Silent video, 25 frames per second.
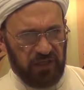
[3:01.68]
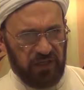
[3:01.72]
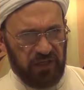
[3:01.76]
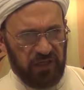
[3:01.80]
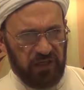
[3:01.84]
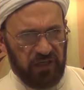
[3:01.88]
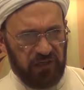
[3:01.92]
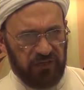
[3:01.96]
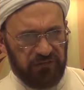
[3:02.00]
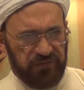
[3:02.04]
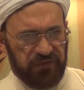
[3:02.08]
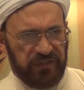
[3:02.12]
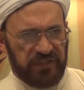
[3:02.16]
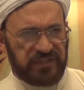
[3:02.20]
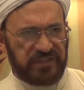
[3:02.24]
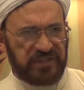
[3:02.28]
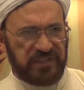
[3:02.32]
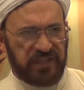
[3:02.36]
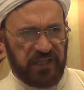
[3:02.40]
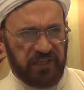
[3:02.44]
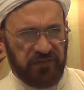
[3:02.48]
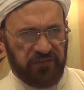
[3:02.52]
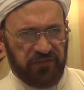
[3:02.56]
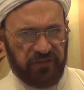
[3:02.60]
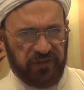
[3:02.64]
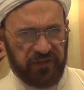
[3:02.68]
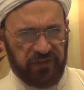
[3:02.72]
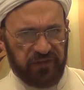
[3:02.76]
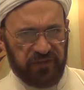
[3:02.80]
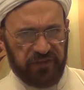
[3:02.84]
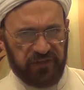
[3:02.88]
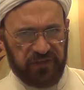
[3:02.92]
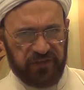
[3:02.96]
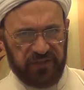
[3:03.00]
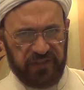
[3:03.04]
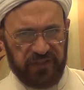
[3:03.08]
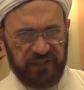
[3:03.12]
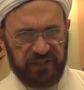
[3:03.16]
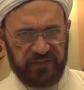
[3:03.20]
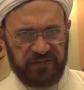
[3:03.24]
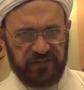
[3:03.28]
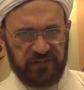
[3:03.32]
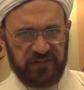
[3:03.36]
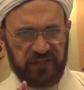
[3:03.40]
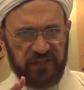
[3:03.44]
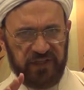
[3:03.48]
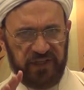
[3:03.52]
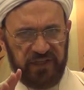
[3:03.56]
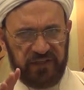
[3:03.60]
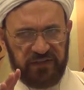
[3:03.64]
of the Savior, that
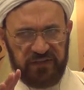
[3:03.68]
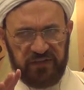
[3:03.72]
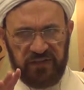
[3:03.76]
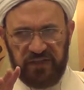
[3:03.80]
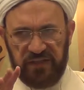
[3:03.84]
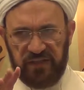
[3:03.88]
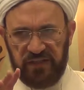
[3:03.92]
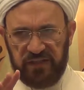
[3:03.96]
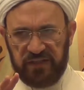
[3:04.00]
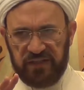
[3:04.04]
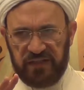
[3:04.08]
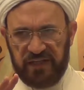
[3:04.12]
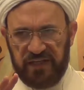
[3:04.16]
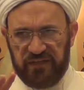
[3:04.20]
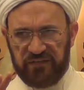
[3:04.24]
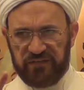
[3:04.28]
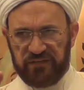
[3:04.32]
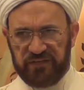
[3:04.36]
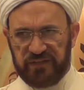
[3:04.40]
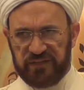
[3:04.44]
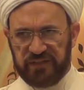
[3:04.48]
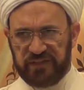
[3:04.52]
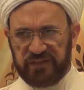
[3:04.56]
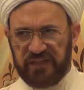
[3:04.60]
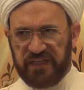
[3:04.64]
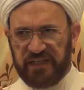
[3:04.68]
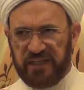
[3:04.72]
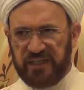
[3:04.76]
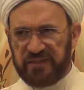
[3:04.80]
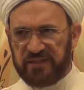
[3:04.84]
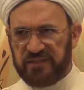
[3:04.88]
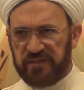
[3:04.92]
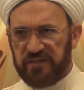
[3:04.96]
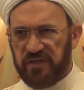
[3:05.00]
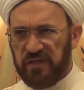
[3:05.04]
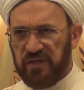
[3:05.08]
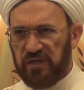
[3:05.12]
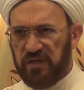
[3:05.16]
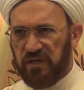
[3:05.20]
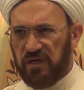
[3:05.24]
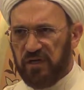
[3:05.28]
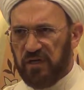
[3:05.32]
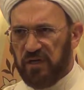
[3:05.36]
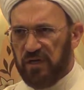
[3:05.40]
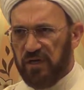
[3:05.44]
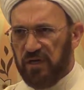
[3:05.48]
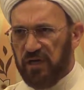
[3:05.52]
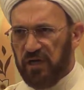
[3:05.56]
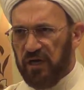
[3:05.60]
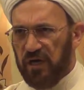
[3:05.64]
at the end, after that
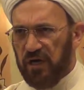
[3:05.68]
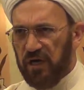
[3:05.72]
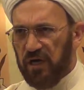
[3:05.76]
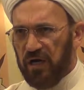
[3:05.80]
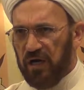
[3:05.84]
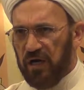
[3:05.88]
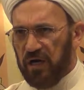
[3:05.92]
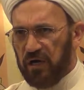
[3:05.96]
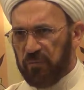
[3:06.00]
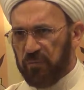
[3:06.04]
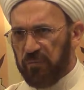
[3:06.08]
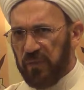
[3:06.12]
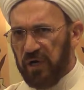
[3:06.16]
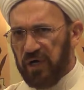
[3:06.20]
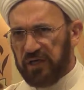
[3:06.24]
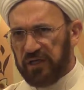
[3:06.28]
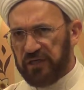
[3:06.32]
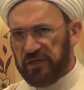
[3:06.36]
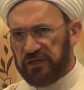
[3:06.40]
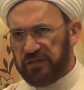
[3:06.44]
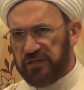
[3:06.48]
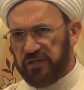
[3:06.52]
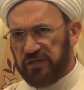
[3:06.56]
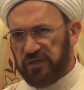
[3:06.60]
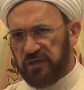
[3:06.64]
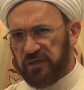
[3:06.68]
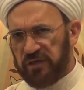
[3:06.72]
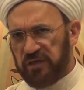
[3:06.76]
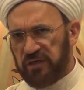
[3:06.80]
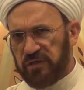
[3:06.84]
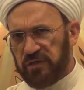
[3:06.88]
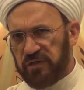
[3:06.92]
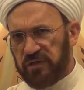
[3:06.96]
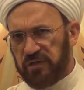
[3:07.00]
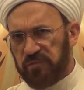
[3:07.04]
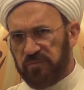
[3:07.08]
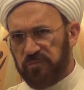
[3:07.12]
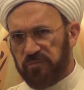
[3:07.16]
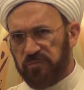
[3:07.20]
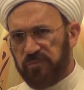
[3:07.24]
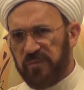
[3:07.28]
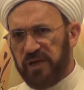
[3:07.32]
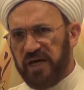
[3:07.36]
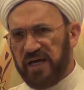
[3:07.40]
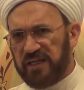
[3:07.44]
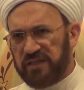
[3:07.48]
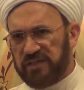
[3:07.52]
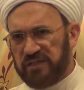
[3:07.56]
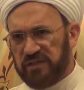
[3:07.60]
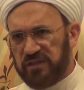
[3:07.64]
Armageddon
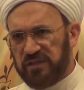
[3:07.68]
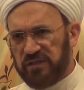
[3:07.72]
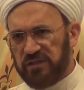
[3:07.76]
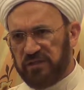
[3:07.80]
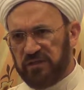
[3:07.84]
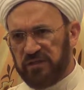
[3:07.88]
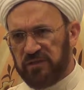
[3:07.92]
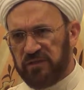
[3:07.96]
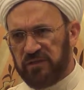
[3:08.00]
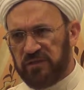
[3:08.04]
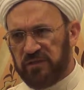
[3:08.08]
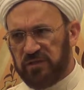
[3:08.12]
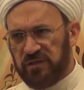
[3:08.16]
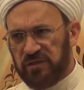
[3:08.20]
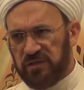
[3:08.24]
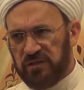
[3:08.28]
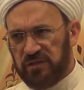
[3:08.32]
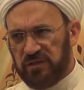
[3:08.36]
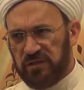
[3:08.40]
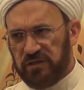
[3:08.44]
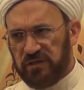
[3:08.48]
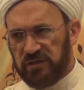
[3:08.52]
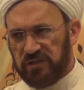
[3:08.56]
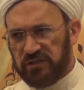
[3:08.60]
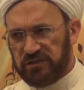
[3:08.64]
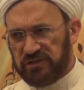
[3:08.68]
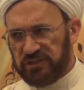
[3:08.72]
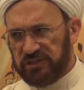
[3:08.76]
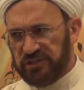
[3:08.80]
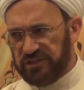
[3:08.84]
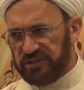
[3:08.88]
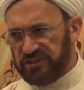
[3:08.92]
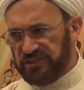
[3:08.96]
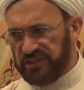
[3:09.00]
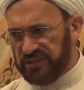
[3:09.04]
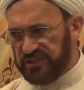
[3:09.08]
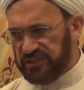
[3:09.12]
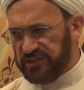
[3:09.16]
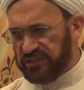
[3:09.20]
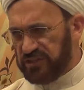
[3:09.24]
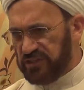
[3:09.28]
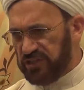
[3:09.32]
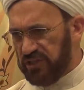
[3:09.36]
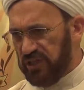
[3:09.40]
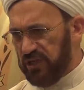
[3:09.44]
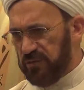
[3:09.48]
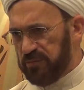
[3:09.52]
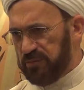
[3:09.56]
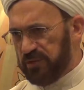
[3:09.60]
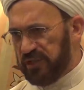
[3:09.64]
battle, Jesus is
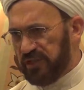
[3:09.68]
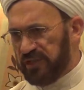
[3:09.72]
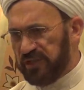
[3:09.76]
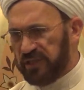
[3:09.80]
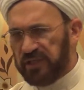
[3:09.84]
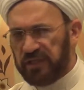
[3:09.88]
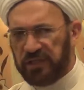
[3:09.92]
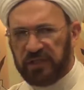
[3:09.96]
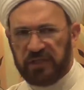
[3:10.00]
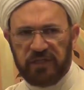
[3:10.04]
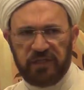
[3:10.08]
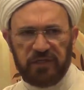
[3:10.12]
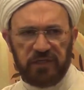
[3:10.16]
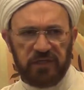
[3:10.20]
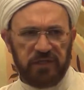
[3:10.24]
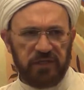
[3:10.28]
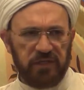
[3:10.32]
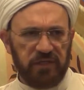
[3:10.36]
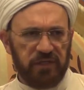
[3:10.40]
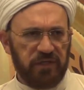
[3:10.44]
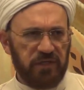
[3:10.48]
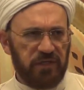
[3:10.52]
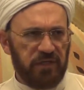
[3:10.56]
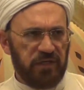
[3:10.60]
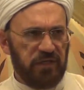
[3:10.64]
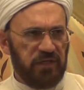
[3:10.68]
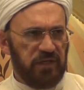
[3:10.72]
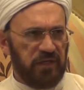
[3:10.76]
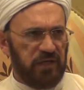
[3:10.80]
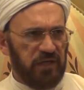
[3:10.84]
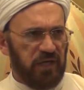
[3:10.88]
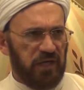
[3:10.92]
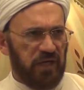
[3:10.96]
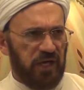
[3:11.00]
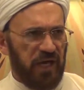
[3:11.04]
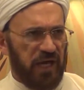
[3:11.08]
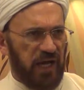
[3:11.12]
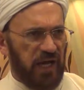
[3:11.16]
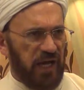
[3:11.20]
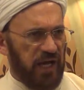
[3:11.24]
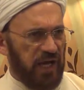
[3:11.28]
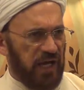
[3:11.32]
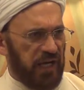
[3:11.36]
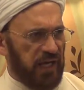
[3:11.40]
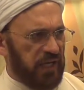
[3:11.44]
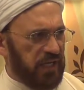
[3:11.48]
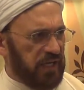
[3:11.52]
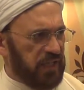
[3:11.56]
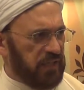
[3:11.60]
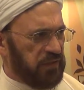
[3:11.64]
coming
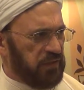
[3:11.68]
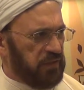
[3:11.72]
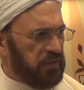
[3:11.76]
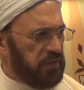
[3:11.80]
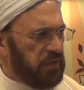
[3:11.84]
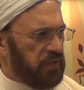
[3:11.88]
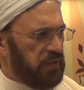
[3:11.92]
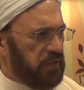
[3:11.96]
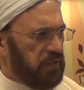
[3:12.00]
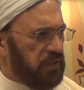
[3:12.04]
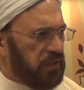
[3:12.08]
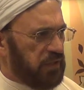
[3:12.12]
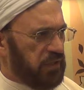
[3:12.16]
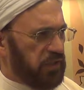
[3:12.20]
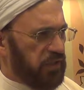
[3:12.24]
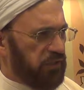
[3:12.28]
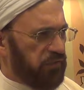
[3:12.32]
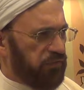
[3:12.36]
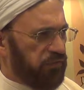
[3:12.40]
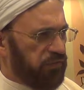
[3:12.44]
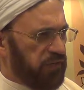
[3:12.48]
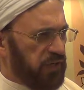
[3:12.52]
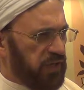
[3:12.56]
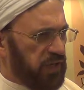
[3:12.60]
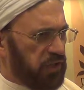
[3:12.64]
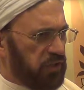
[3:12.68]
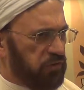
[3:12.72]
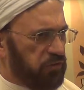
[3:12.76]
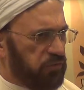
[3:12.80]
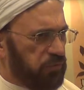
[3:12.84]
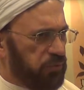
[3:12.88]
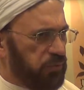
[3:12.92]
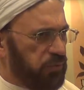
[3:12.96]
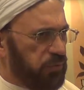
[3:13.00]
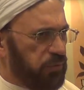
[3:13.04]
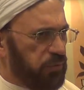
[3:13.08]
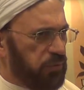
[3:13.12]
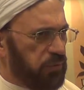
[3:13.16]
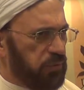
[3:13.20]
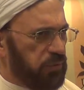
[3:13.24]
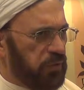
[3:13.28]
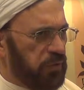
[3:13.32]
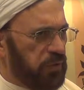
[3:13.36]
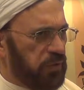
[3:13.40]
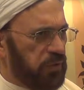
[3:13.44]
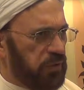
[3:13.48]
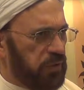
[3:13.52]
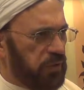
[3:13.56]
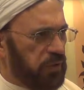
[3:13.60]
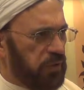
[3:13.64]
and the
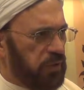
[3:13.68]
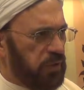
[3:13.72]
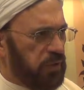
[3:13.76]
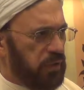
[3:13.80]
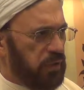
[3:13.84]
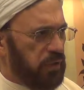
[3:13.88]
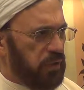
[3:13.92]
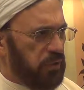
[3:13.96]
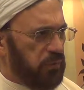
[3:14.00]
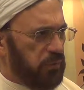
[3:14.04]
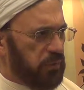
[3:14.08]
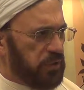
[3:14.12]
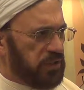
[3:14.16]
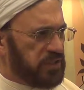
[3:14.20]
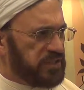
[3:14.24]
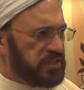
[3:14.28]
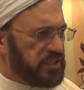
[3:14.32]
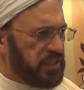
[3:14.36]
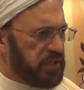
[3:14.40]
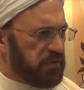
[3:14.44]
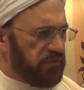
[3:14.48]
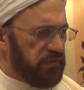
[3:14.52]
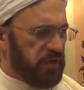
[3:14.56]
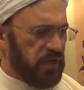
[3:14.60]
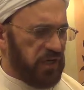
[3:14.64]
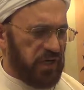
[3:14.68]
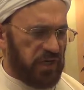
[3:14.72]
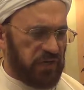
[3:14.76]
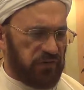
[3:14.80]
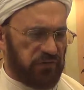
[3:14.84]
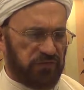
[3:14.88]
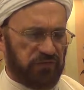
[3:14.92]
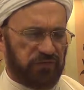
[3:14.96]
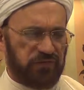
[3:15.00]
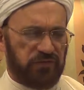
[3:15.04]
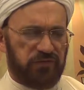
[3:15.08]
faithful will survive.